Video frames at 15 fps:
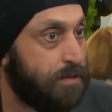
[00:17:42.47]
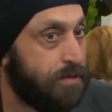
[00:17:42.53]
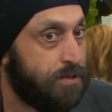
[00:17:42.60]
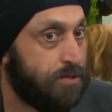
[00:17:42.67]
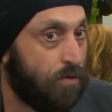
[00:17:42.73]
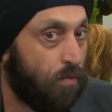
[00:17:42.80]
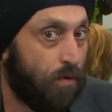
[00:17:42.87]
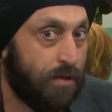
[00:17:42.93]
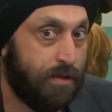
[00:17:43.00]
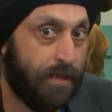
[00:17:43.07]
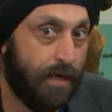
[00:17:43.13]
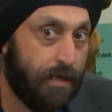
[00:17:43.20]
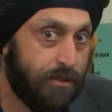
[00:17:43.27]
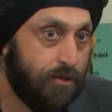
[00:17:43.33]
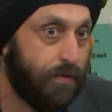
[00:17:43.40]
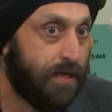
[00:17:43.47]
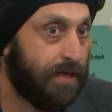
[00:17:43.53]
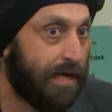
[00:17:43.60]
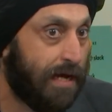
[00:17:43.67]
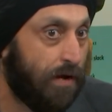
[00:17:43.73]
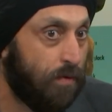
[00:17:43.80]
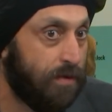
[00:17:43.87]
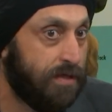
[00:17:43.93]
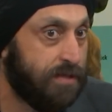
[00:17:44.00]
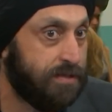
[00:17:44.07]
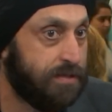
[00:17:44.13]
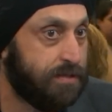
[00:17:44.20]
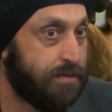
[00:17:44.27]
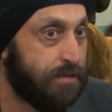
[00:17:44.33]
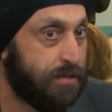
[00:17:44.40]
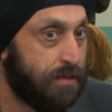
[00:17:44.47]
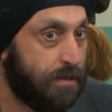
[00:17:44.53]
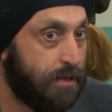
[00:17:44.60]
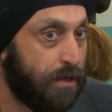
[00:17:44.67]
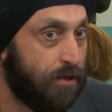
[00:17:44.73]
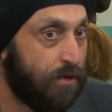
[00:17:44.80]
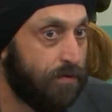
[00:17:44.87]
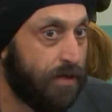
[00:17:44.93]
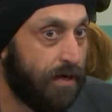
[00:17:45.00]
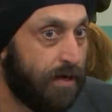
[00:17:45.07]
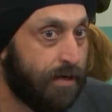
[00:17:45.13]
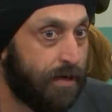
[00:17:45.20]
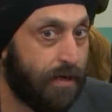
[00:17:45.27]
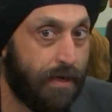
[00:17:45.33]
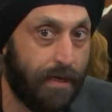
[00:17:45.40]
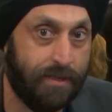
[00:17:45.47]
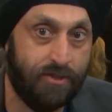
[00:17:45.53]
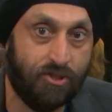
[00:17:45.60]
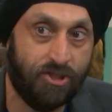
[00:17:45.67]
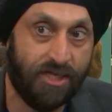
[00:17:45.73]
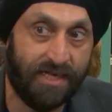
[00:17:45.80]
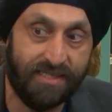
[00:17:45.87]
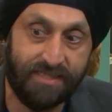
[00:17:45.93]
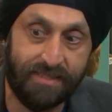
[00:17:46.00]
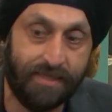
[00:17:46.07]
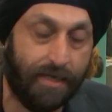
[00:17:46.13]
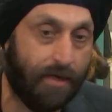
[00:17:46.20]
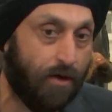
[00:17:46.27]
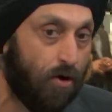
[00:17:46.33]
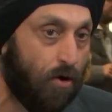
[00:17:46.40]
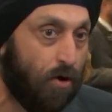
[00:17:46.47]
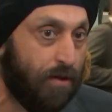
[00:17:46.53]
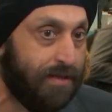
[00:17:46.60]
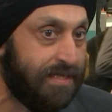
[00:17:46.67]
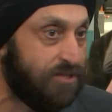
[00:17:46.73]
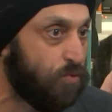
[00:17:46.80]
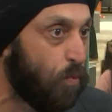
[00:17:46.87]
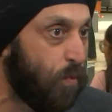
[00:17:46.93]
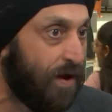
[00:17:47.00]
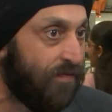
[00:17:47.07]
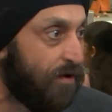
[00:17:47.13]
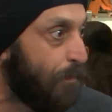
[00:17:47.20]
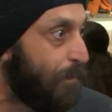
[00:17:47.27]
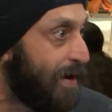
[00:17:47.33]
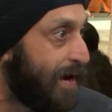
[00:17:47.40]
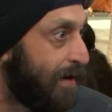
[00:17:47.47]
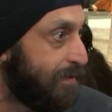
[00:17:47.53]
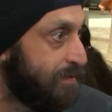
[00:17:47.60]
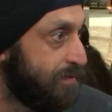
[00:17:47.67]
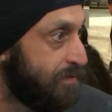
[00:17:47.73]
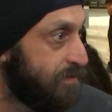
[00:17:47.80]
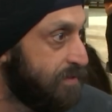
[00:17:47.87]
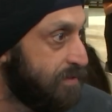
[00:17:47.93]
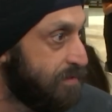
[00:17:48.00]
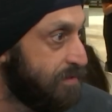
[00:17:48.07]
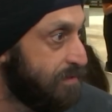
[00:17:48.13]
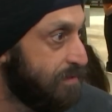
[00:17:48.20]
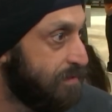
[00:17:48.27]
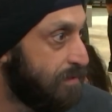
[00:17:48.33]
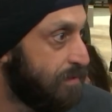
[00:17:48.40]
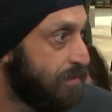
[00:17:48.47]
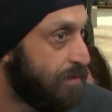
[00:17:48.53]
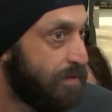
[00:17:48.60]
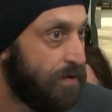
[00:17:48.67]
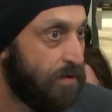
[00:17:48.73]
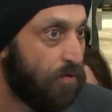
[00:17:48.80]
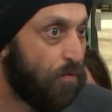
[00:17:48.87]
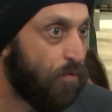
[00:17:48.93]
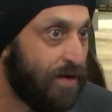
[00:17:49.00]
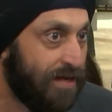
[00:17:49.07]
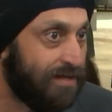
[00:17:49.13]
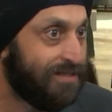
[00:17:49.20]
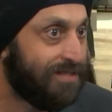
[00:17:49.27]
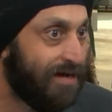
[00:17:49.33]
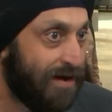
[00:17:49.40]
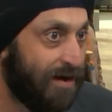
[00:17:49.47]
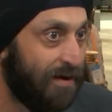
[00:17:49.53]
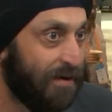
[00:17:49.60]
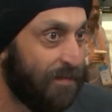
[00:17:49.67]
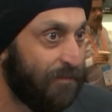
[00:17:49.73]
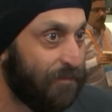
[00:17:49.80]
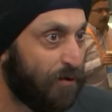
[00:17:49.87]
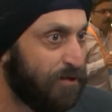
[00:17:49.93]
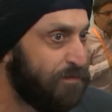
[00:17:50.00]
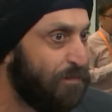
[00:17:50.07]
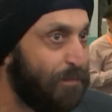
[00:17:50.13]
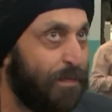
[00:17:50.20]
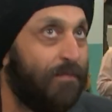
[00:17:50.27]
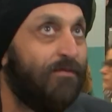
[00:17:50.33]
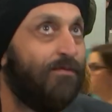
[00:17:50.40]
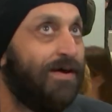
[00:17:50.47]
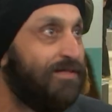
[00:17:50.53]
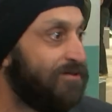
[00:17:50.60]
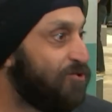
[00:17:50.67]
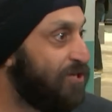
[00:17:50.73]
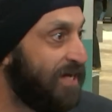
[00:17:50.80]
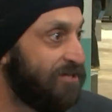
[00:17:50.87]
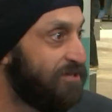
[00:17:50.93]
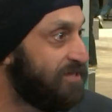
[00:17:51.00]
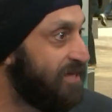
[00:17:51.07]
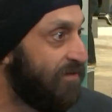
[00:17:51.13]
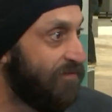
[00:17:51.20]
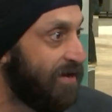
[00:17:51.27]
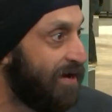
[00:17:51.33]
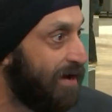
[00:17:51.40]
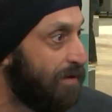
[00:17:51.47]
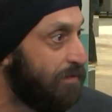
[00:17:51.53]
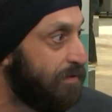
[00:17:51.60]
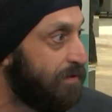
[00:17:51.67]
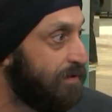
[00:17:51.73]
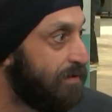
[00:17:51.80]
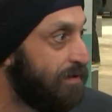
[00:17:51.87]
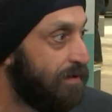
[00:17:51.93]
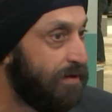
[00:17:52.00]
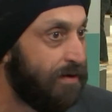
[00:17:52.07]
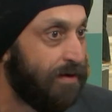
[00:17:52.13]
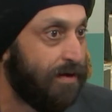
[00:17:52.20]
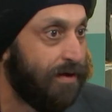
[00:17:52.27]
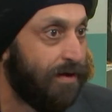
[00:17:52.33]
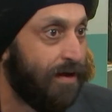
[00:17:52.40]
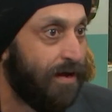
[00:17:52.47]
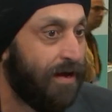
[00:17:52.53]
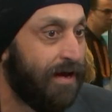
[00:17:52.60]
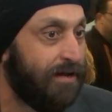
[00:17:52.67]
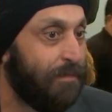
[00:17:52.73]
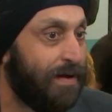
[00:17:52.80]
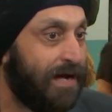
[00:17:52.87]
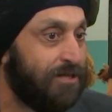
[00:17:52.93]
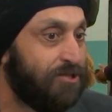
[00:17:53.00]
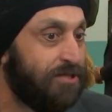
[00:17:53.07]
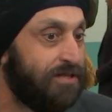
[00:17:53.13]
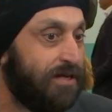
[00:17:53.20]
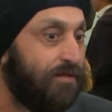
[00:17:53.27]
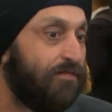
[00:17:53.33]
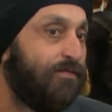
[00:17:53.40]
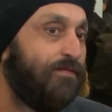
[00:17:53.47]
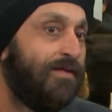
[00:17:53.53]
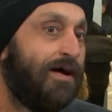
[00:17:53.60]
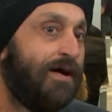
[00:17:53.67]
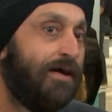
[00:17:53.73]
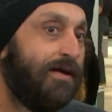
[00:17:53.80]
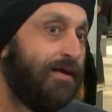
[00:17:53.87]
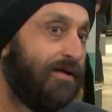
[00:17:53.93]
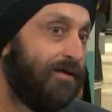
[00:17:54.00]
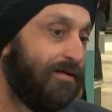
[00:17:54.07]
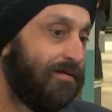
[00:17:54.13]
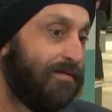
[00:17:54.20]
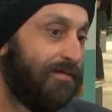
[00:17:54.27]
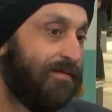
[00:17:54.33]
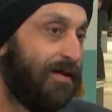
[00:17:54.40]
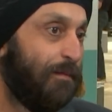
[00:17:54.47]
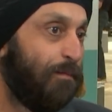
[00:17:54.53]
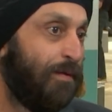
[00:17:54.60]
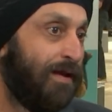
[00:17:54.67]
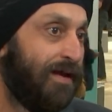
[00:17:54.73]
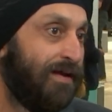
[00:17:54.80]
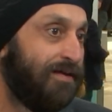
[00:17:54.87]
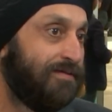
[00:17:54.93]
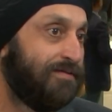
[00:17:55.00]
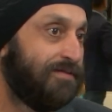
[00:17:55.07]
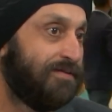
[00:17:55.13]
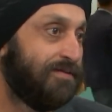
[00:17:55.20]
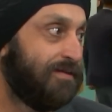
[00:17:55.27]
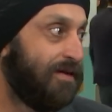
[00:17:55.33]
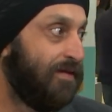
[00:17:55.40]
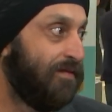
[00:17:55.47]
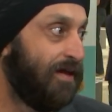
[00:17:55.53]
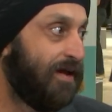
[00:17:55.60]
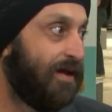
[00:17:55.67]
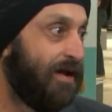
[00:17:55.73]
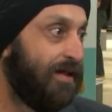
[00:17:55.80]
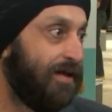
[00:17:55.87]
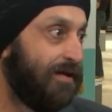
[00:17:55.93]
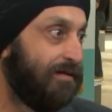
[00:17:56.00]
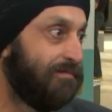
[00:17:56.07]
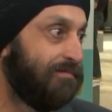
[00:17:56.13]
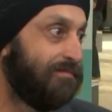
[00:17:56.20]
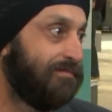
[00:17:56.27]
So what they're doing now is you know, they're ingesting all these weather patterns real time, because weather changes every hour. And imagine they're flying their planes and they're getting